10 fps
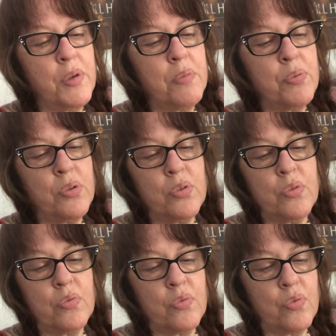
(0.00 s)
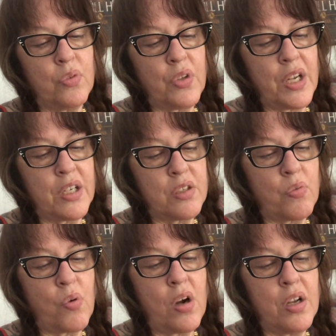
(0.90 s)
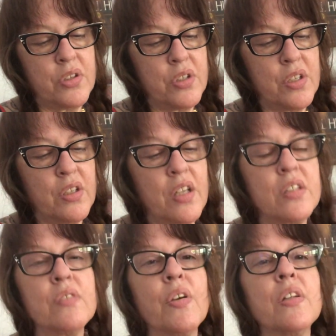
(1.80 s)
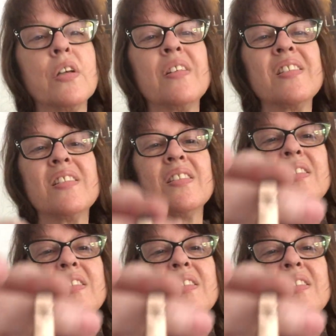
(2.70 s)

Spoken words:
people like to watch, then that's fantastic. This is